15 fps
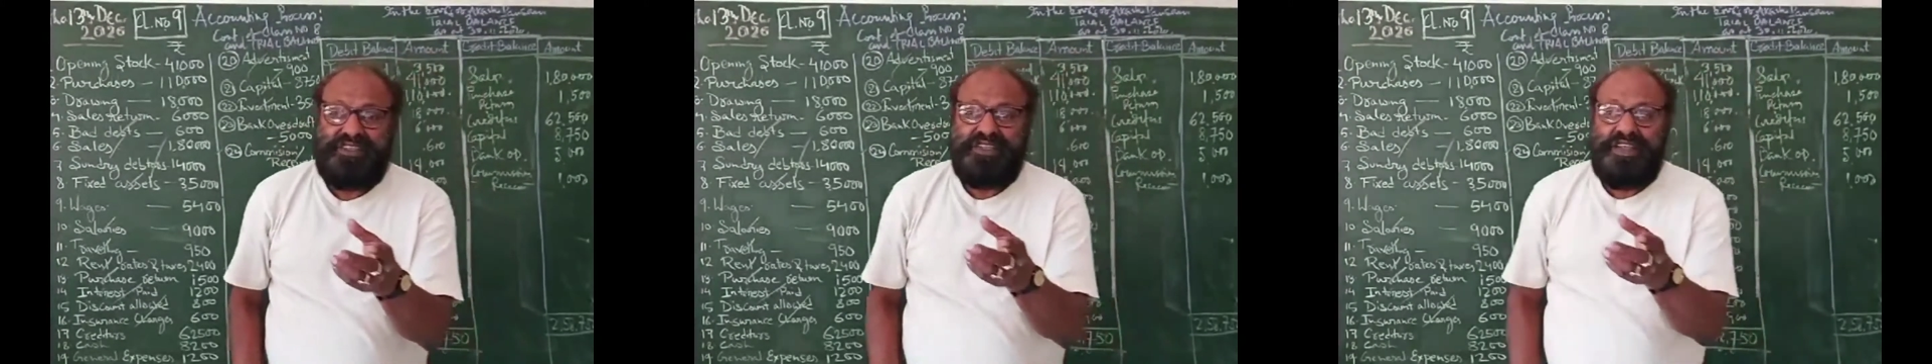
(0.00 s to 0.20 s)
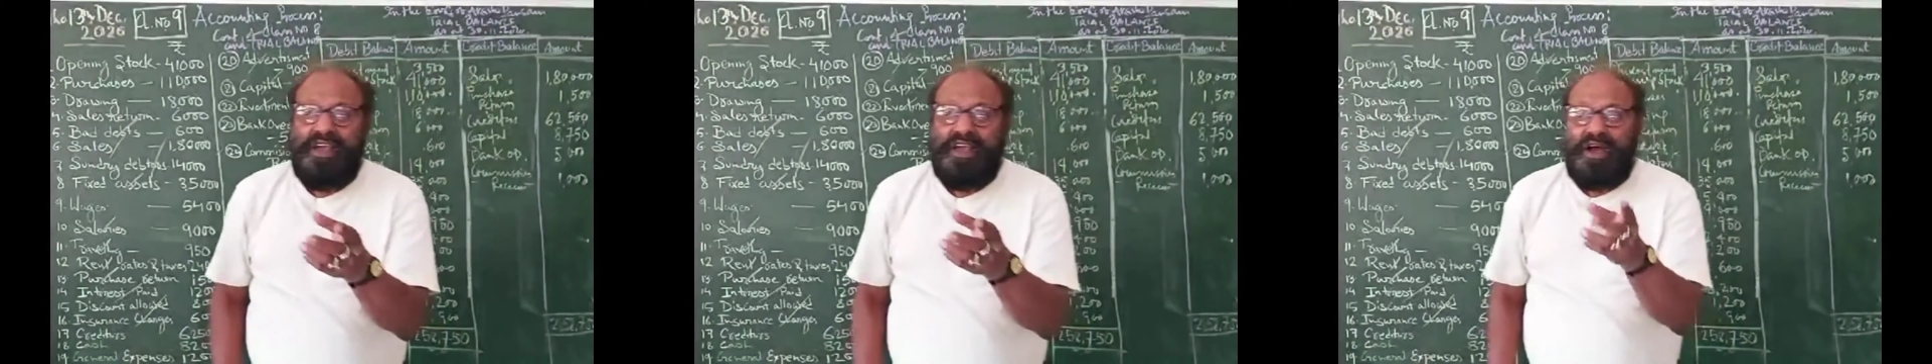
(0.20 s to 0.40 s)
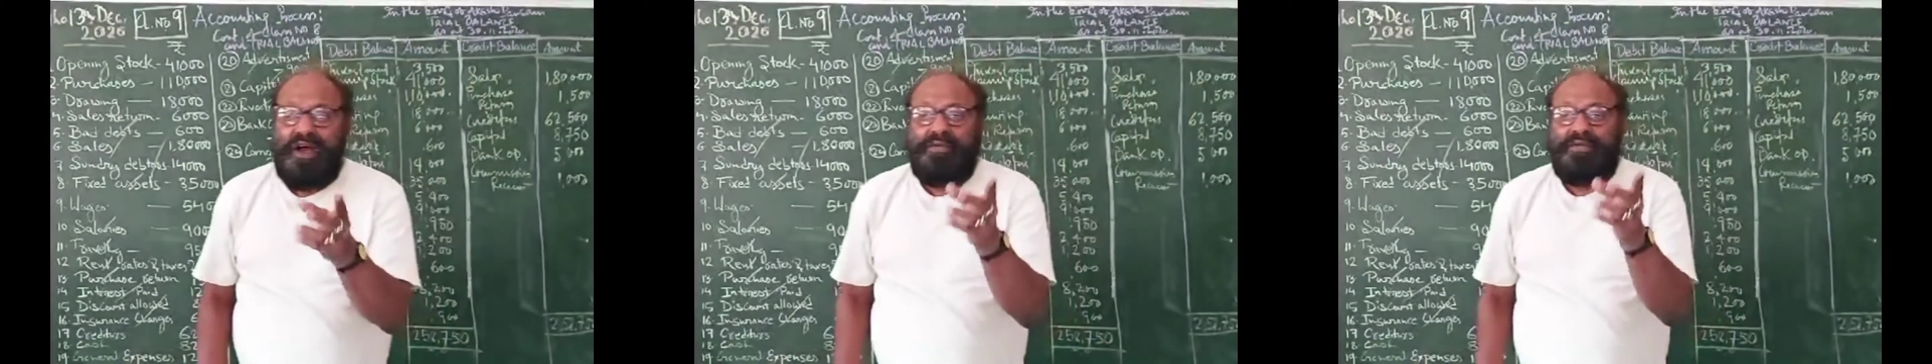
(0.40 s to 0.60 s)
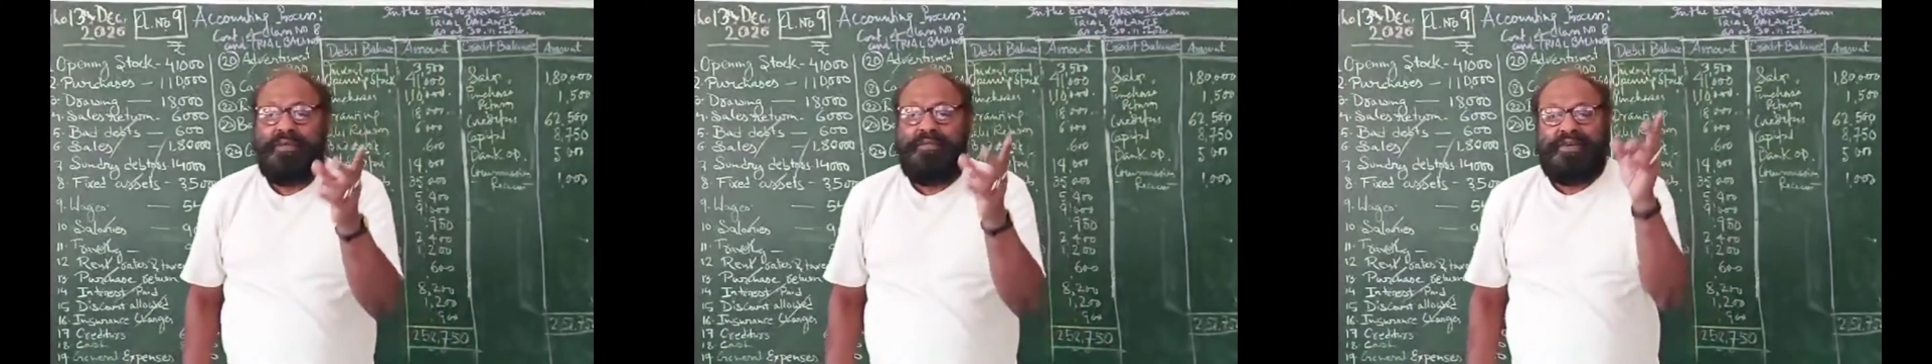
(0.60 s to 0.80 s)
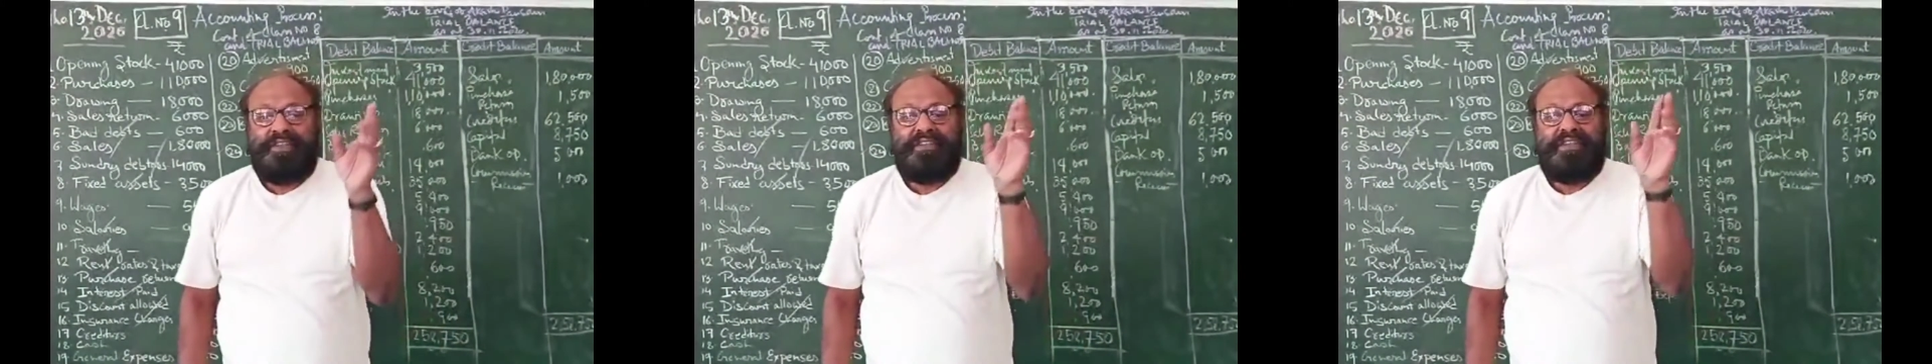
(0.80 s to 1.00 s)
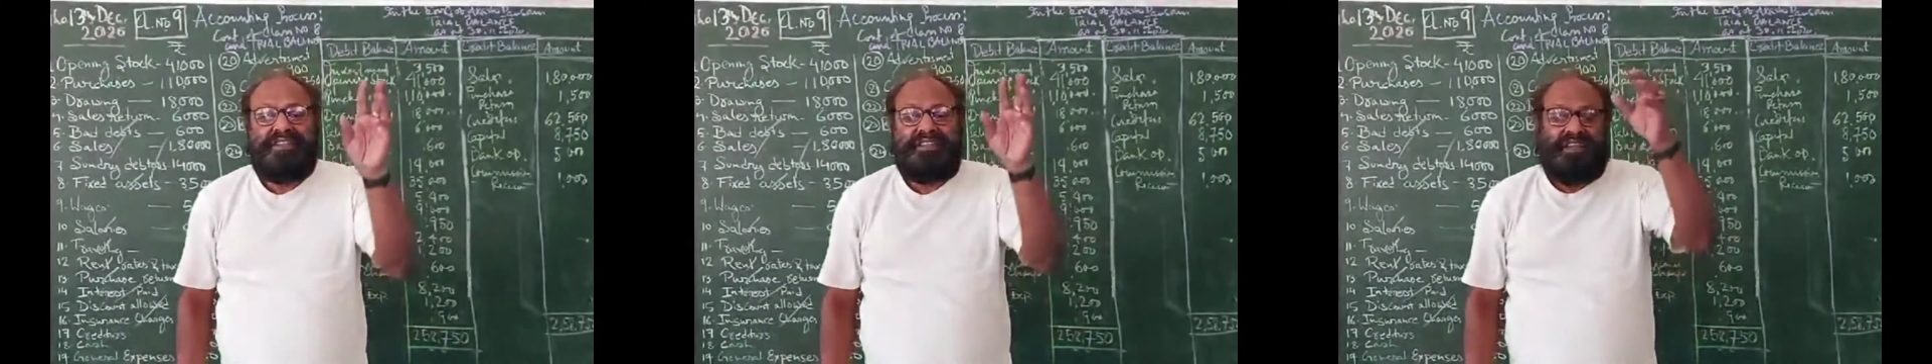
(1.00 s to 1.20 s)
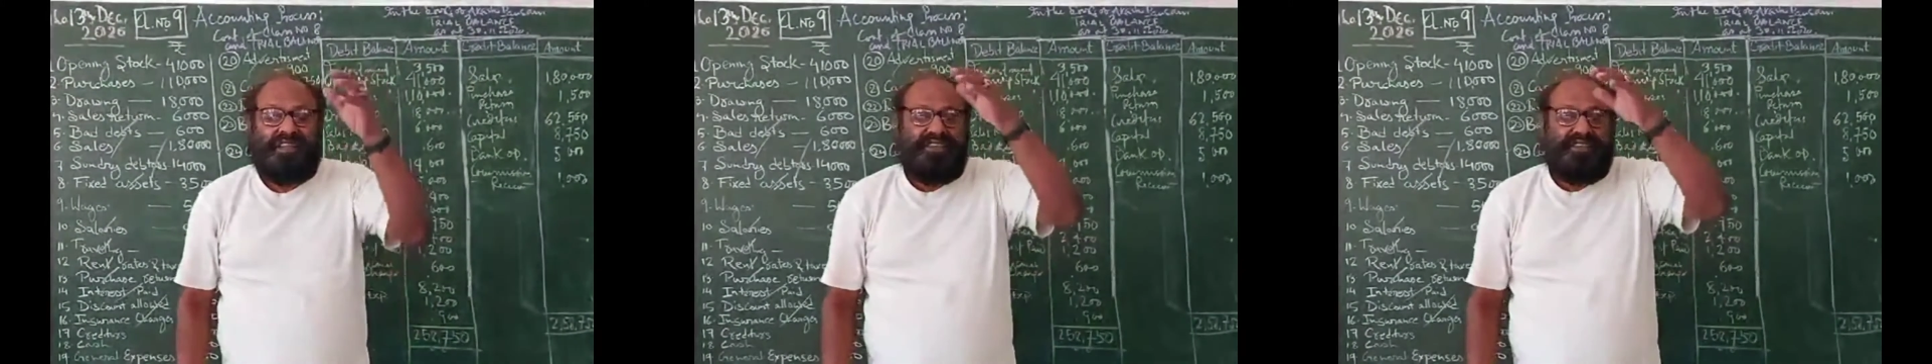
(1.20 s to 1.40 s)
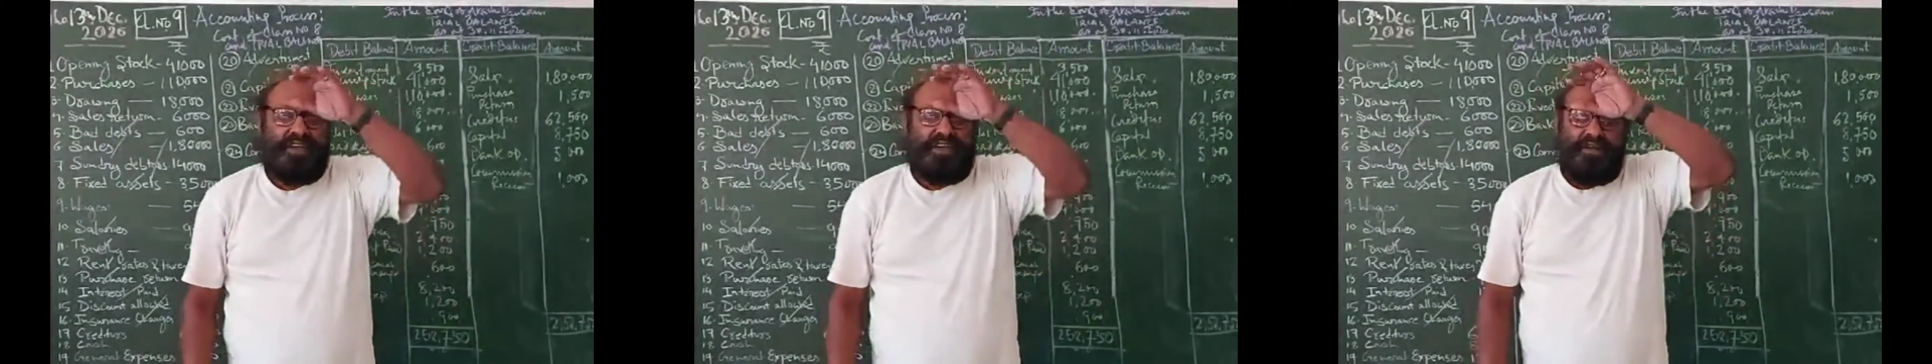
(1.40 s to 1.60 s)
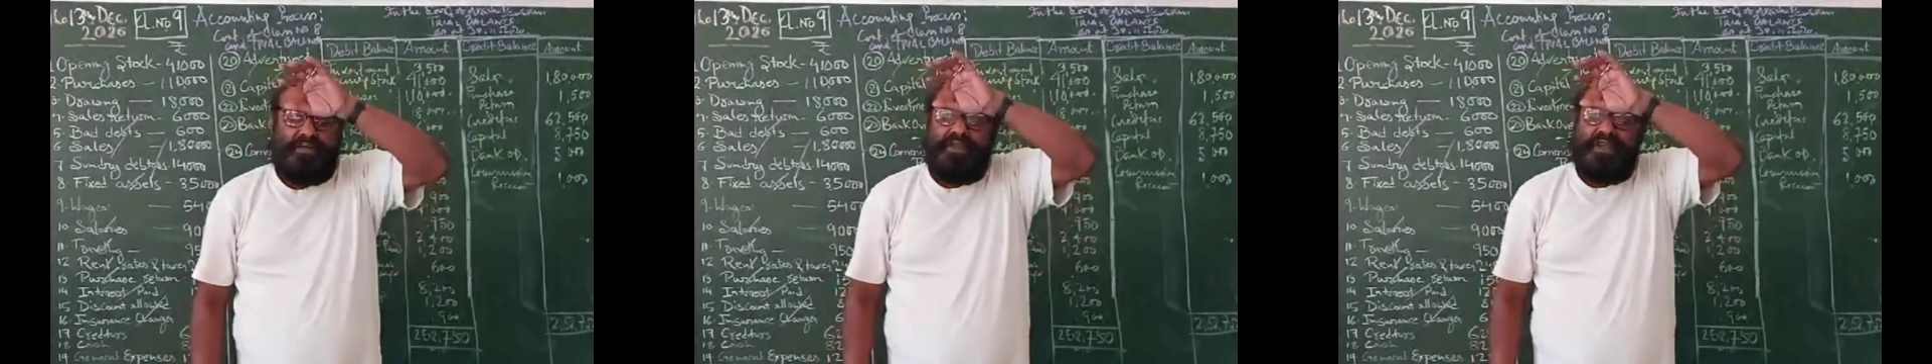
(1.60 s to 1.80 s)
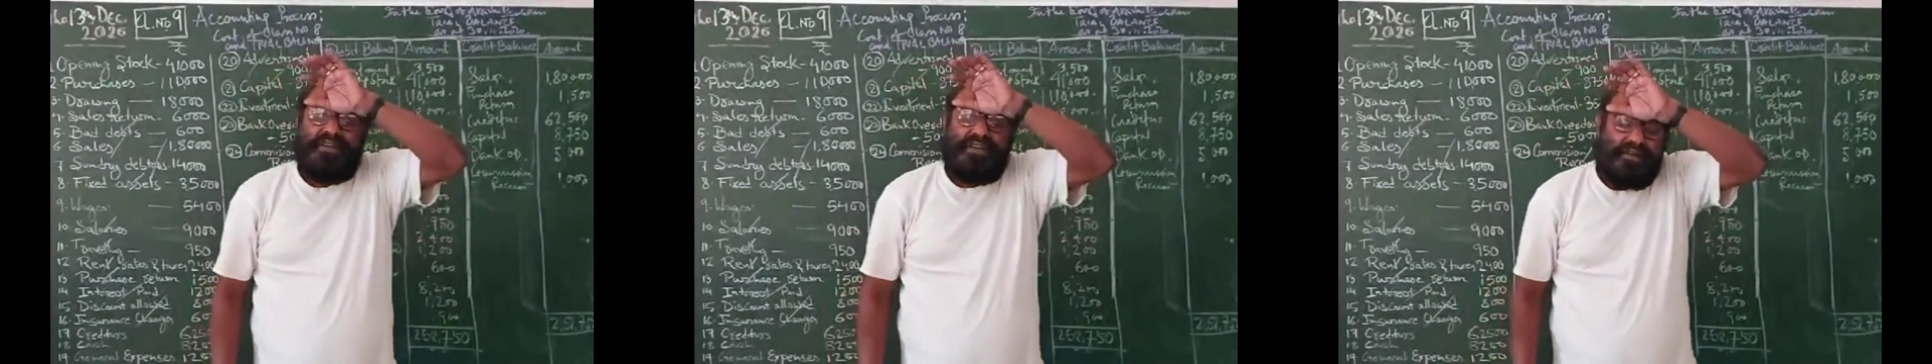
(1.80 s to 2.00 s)
the financial status
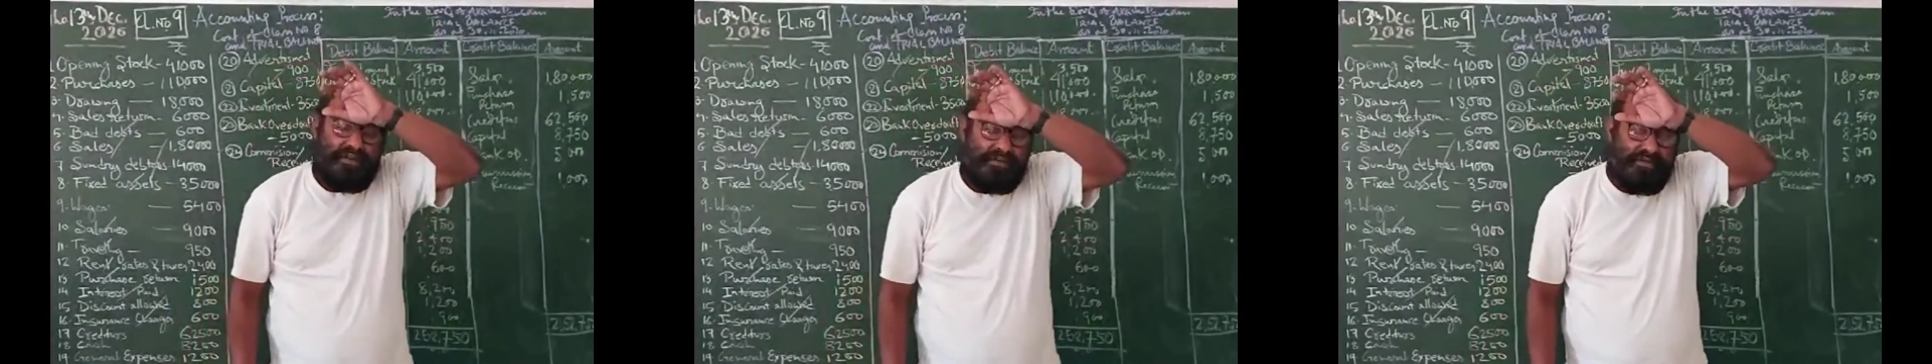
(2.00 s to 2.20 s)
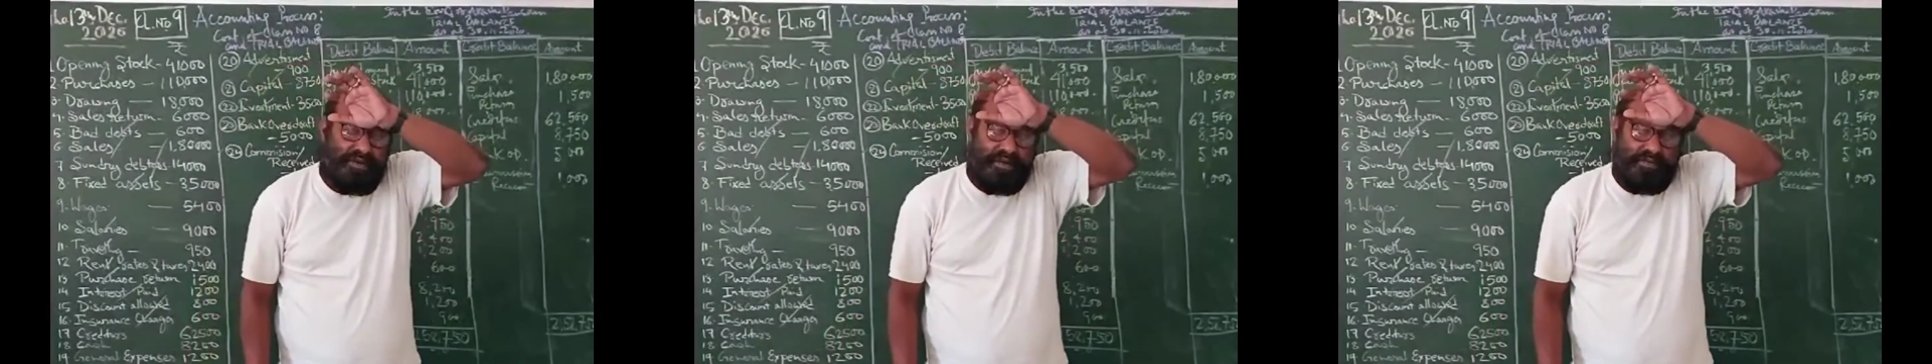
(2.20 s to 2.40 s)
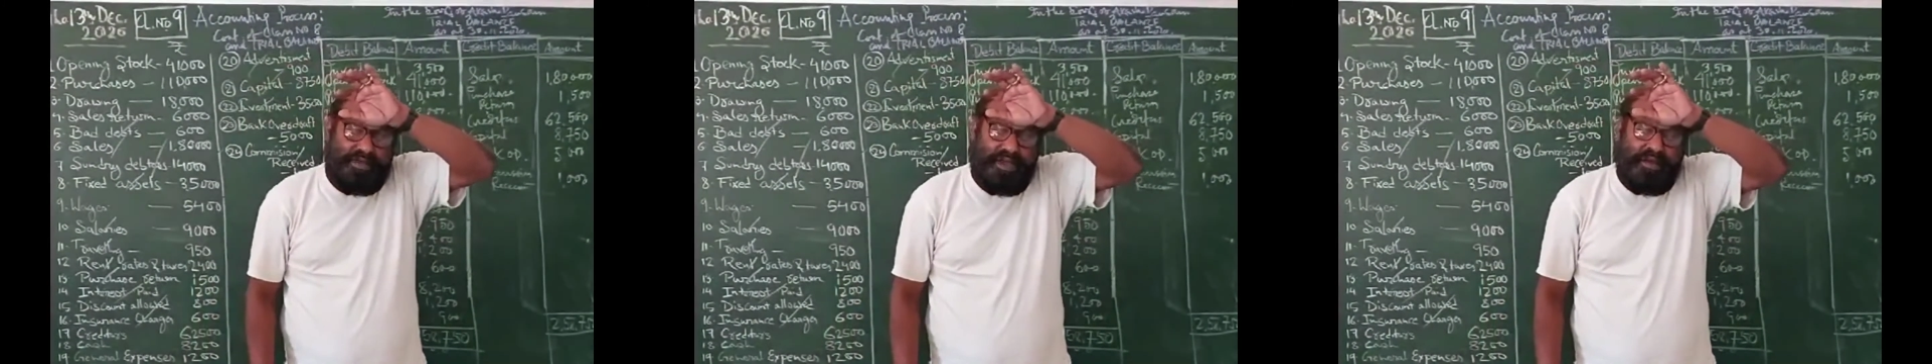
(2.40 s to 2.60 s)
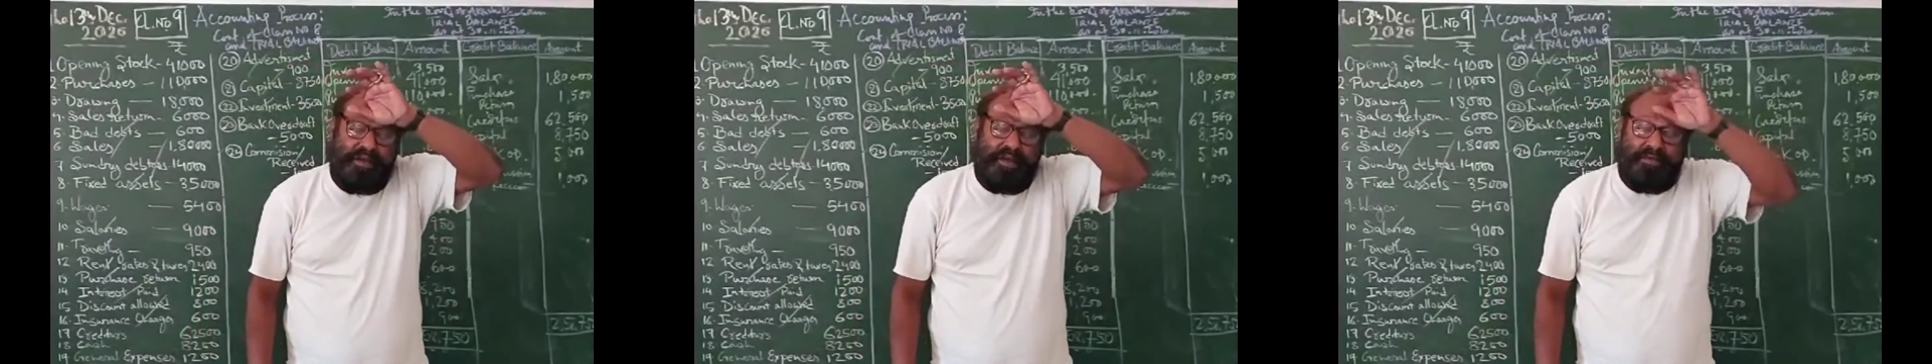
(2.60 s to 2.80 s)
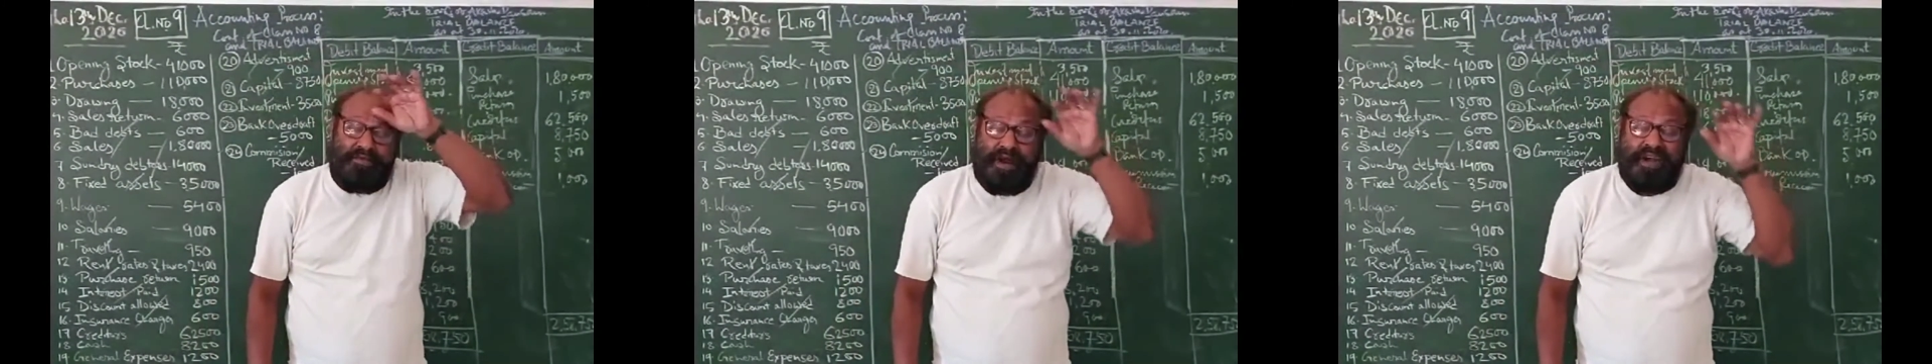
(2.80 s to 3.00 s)
of the persons concerned,